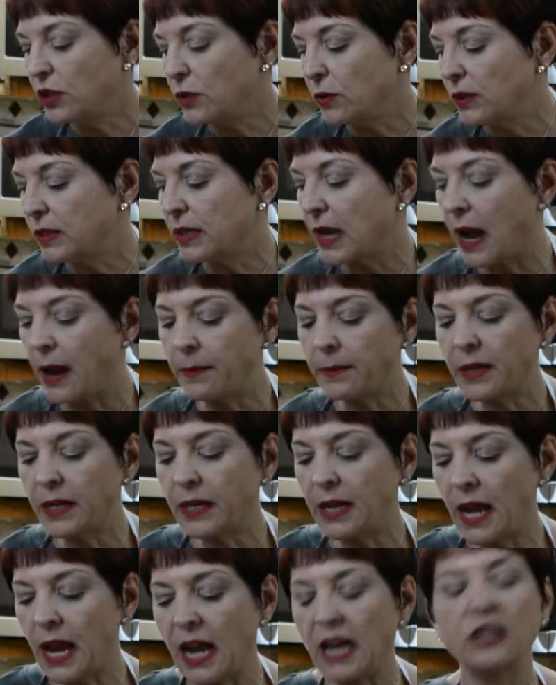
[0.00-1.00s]
do is I'm
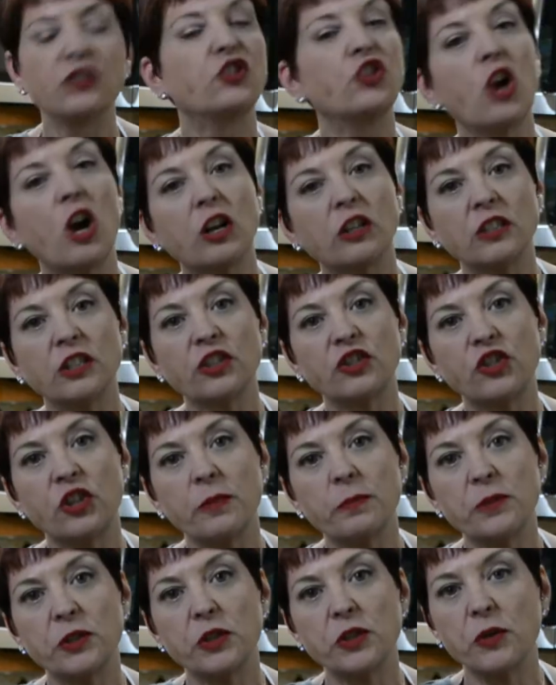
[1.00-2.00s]
gonna add chocolate
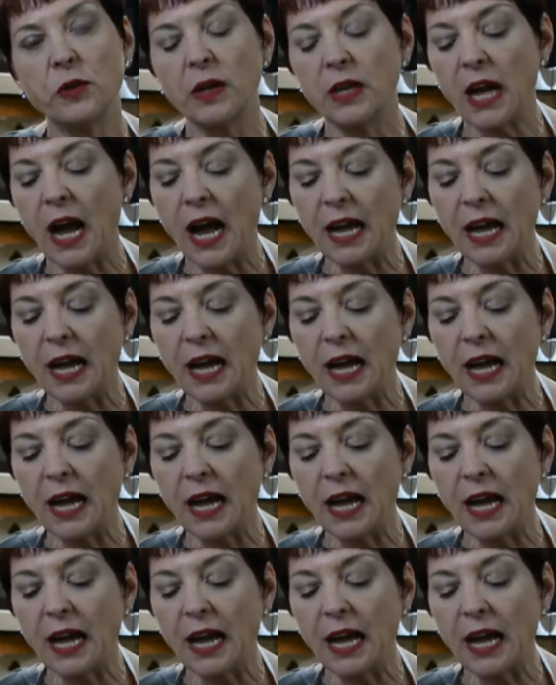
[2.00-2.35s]
chips to it.